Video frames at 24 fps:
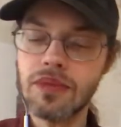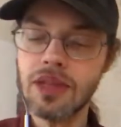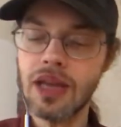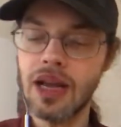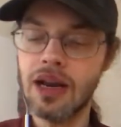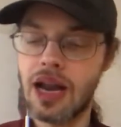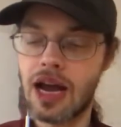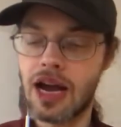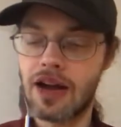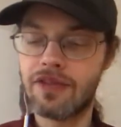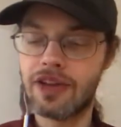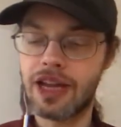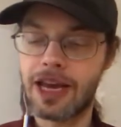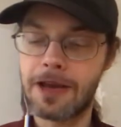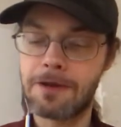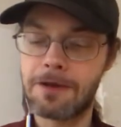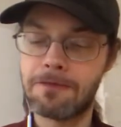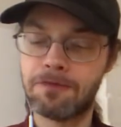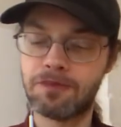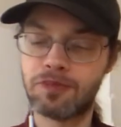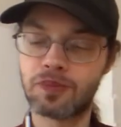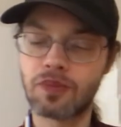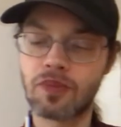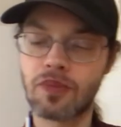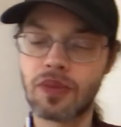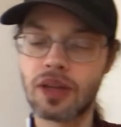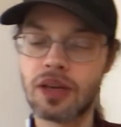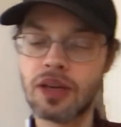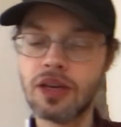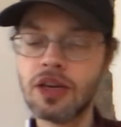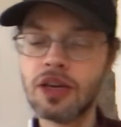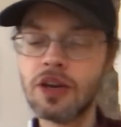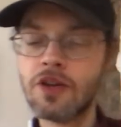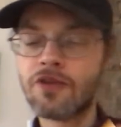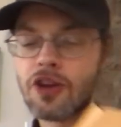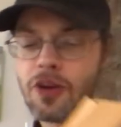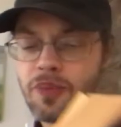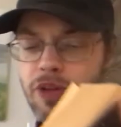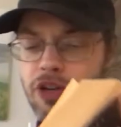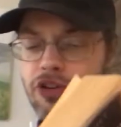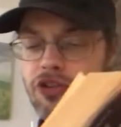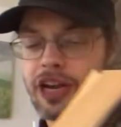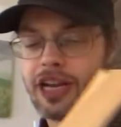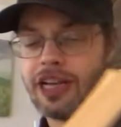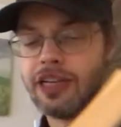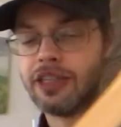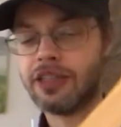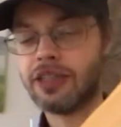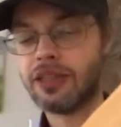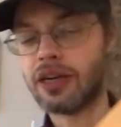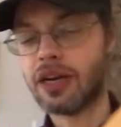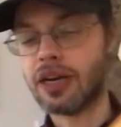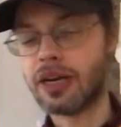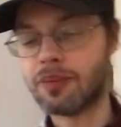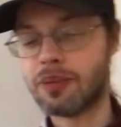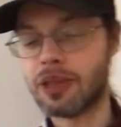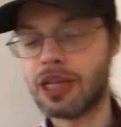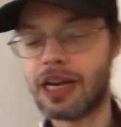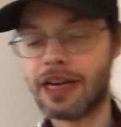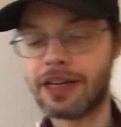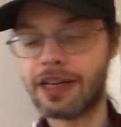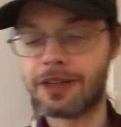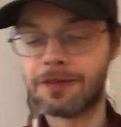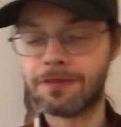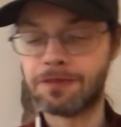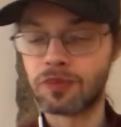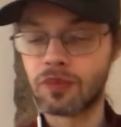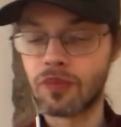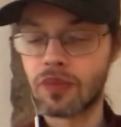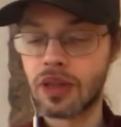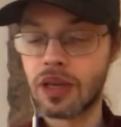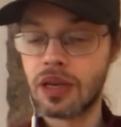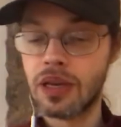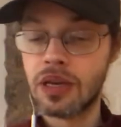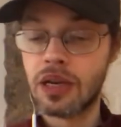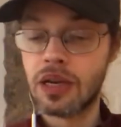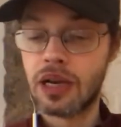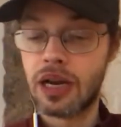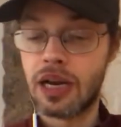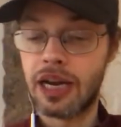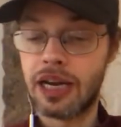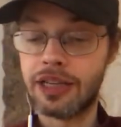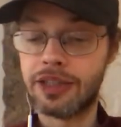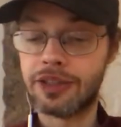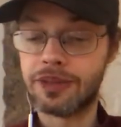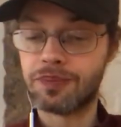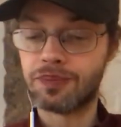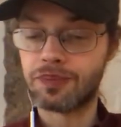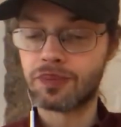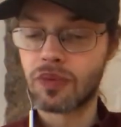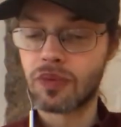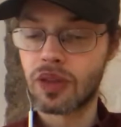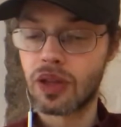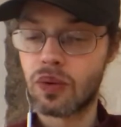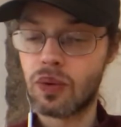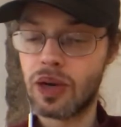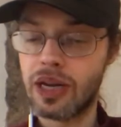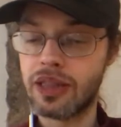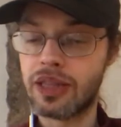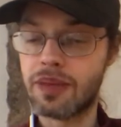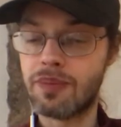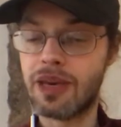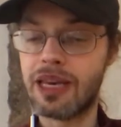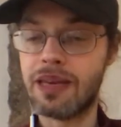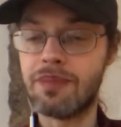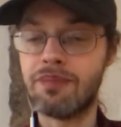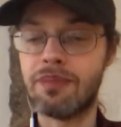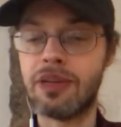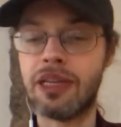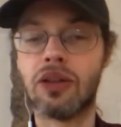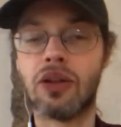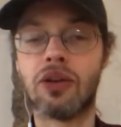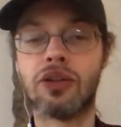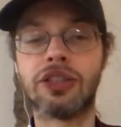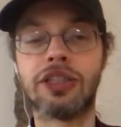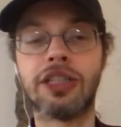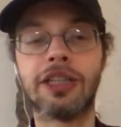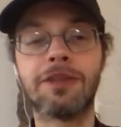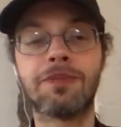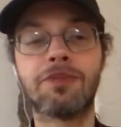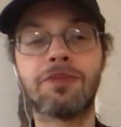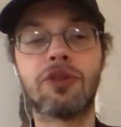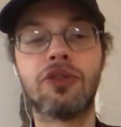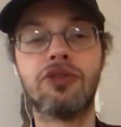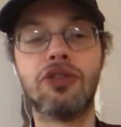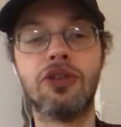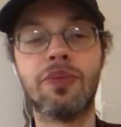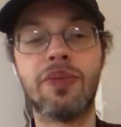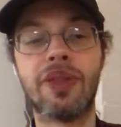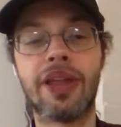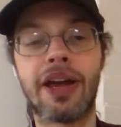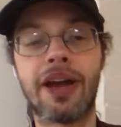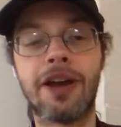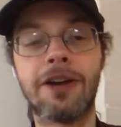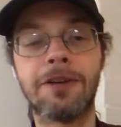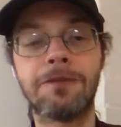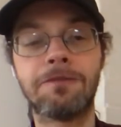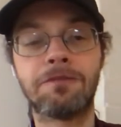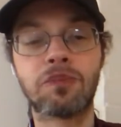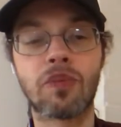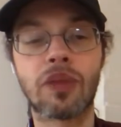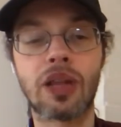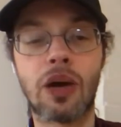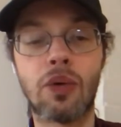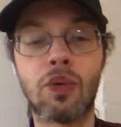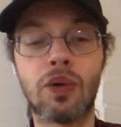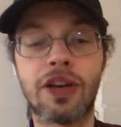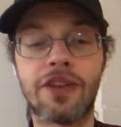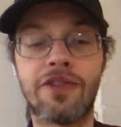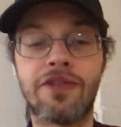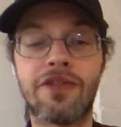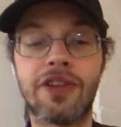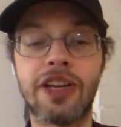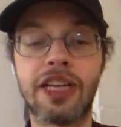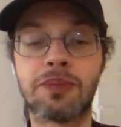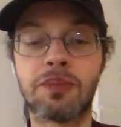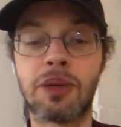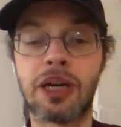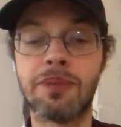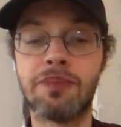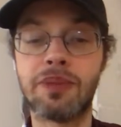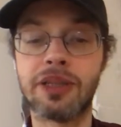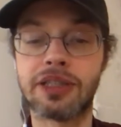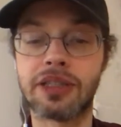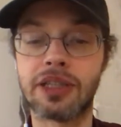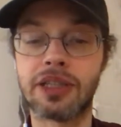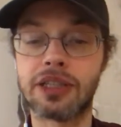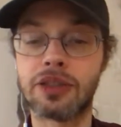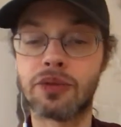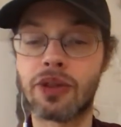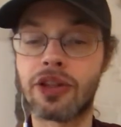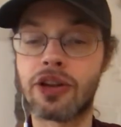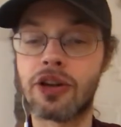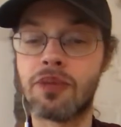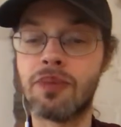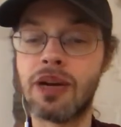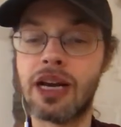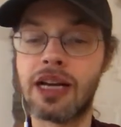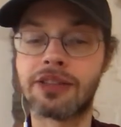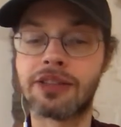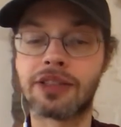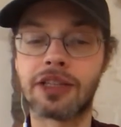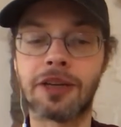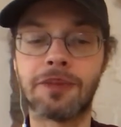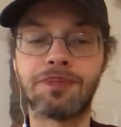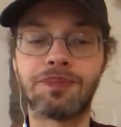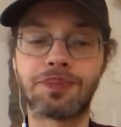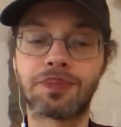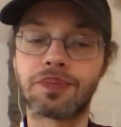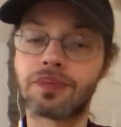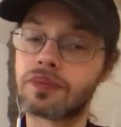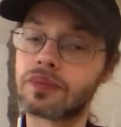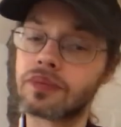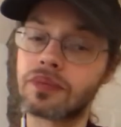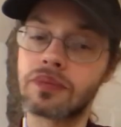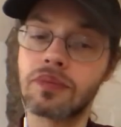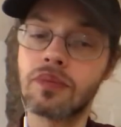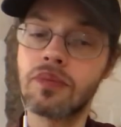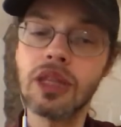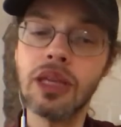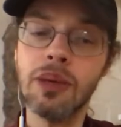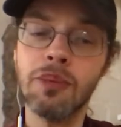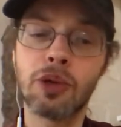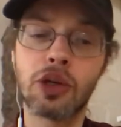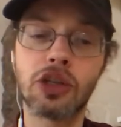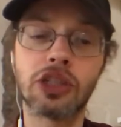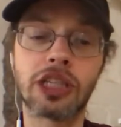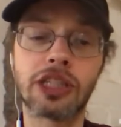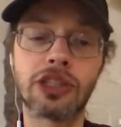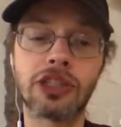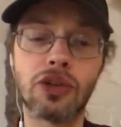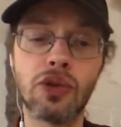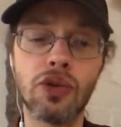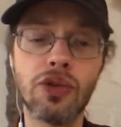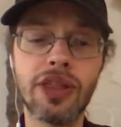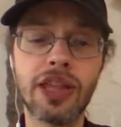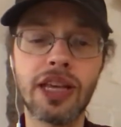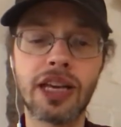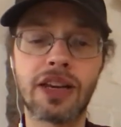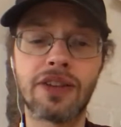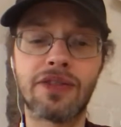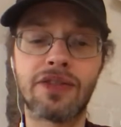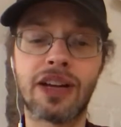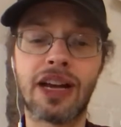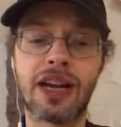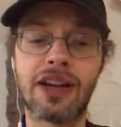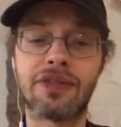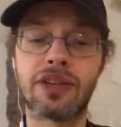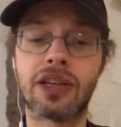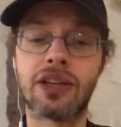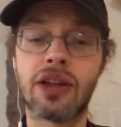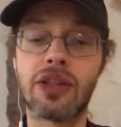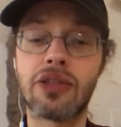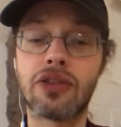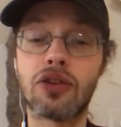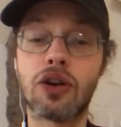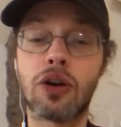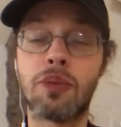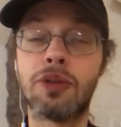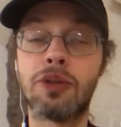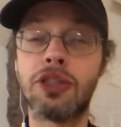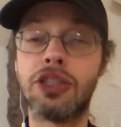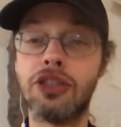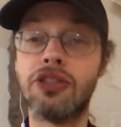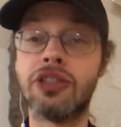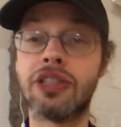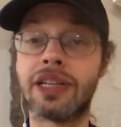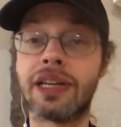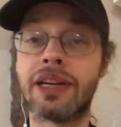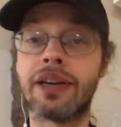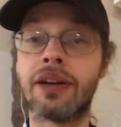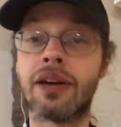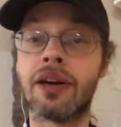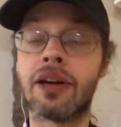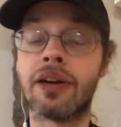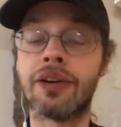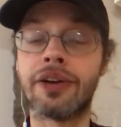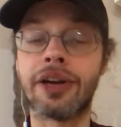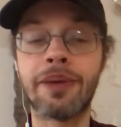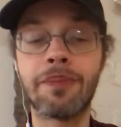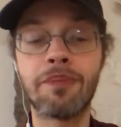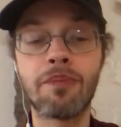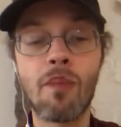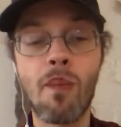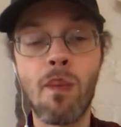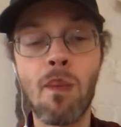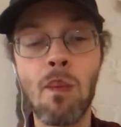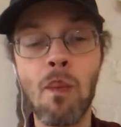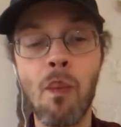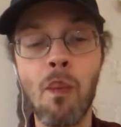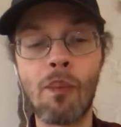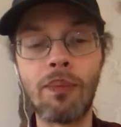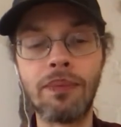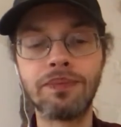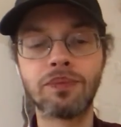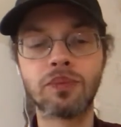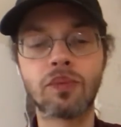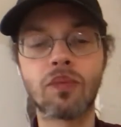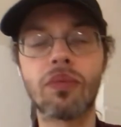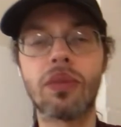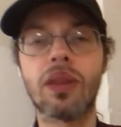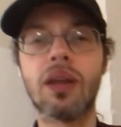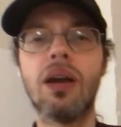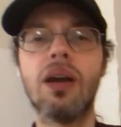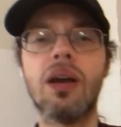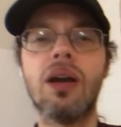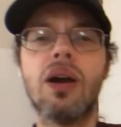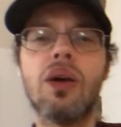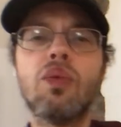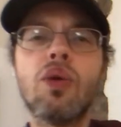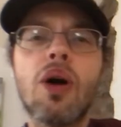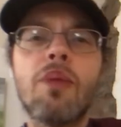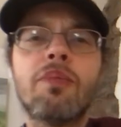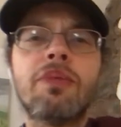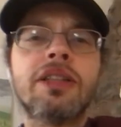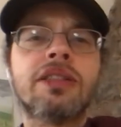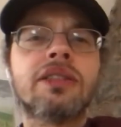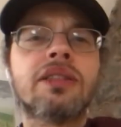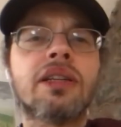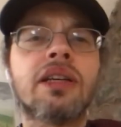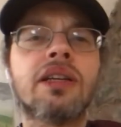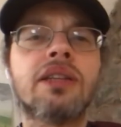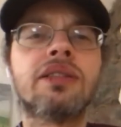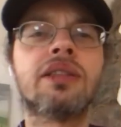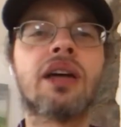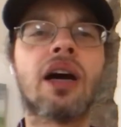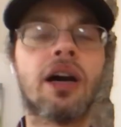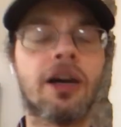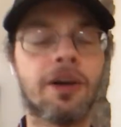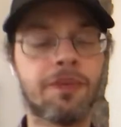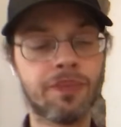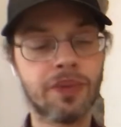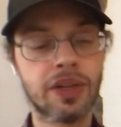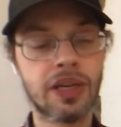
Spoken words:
Lovely. From the Grange, I replied. And while they make me lodging in the room there, I want to finish my business with your master, because I don't think of having another opportunity in a hurry. What business, sir?